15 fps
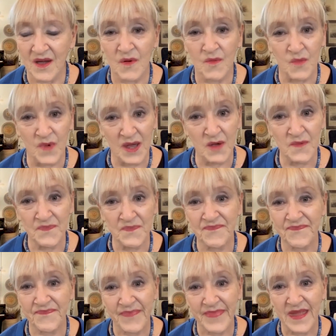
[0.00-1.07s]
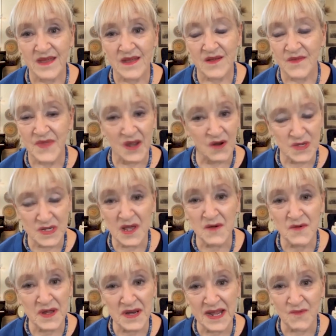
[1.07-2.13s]
Well, there's
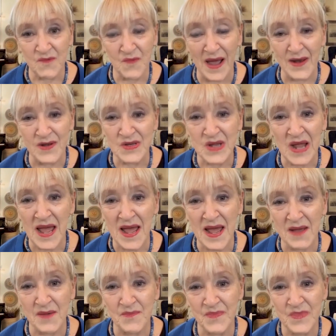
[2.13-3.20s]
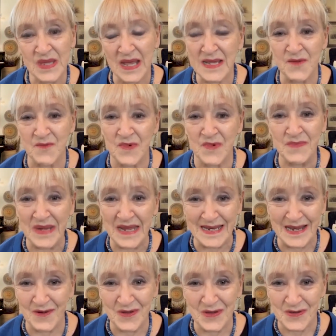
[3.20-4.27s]
Coconut right on time saying, read me
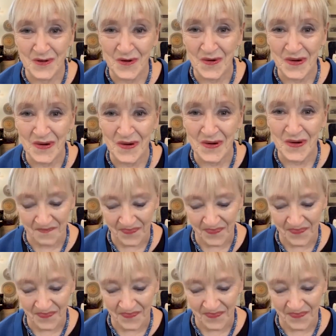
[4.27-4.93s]
another story.